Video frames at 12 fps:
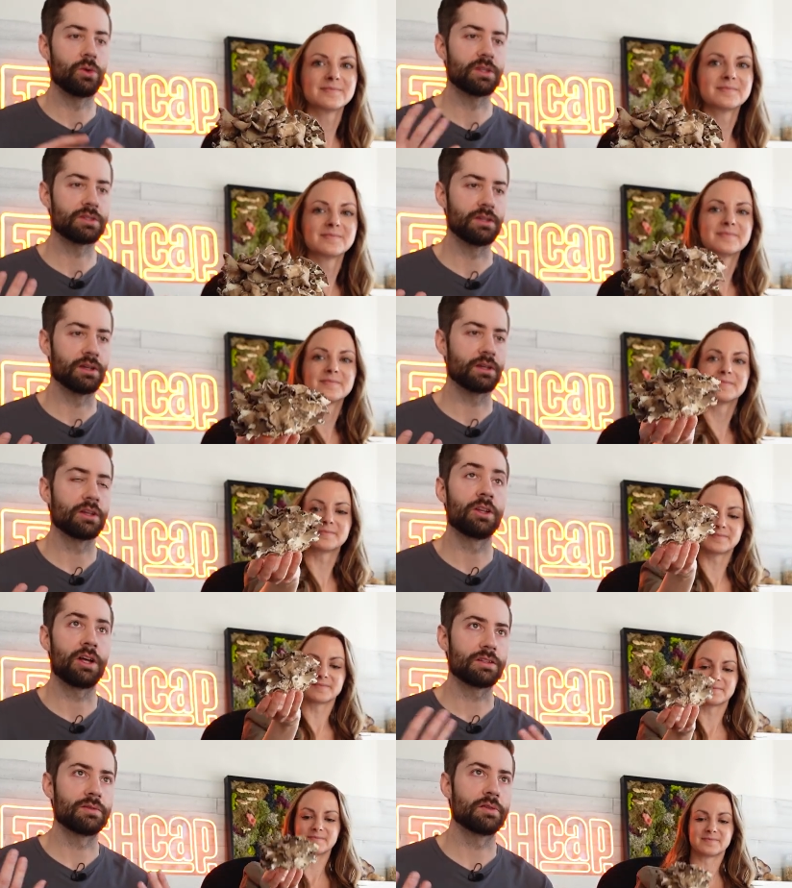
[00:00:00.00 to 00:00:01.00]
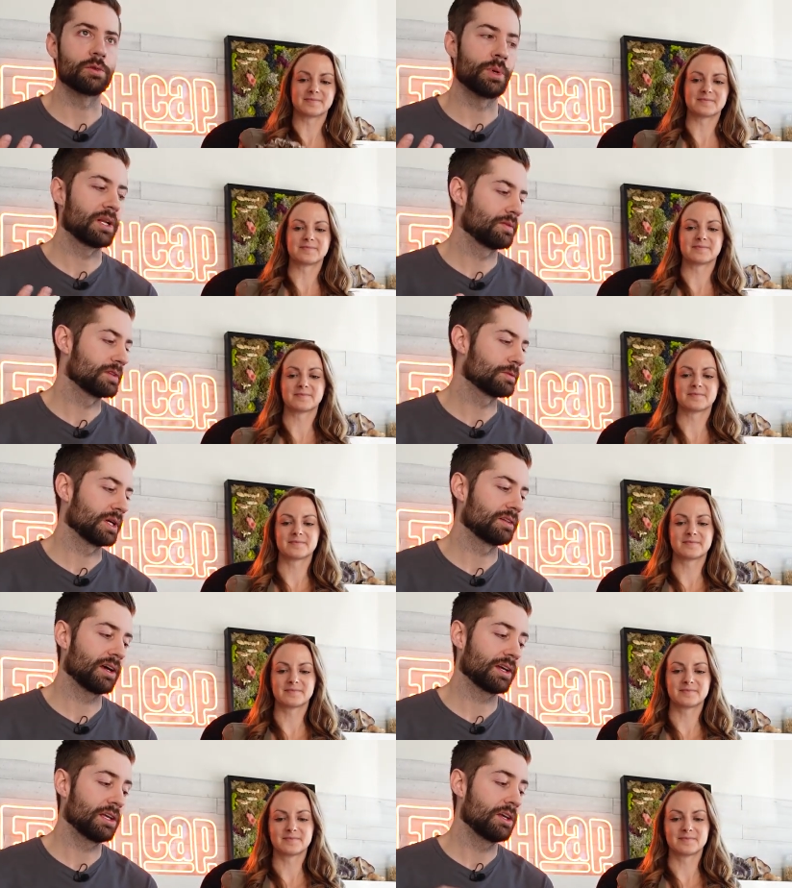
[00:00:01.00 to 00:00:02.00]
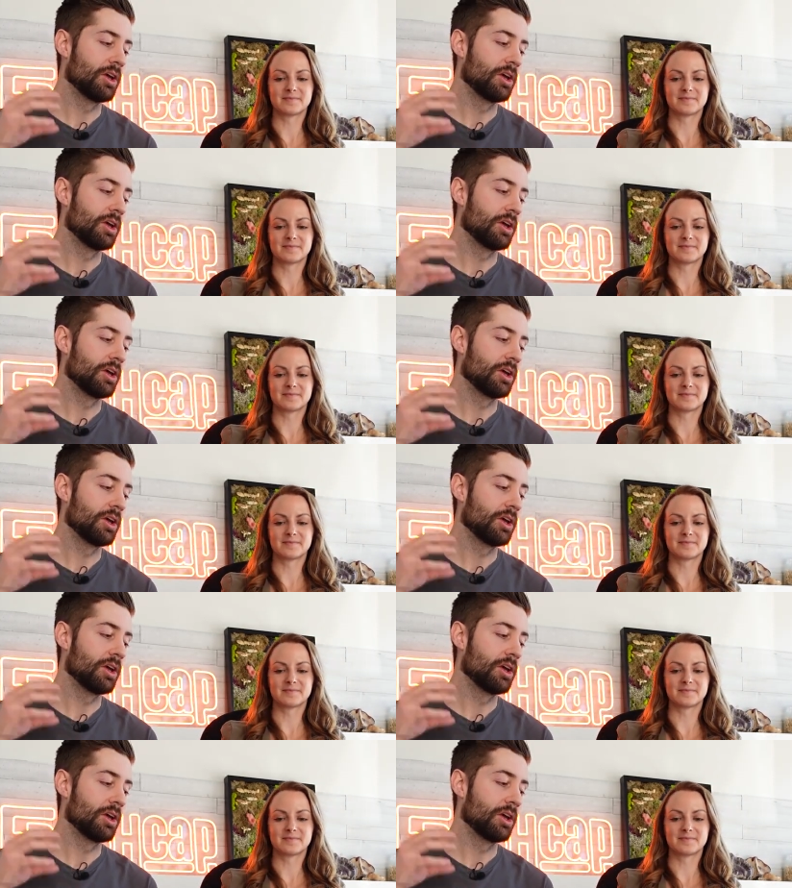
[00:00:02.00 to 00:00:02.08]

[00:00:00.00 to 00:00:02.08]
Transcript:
Speaker 1: holistic, lots of different benefits of maitake.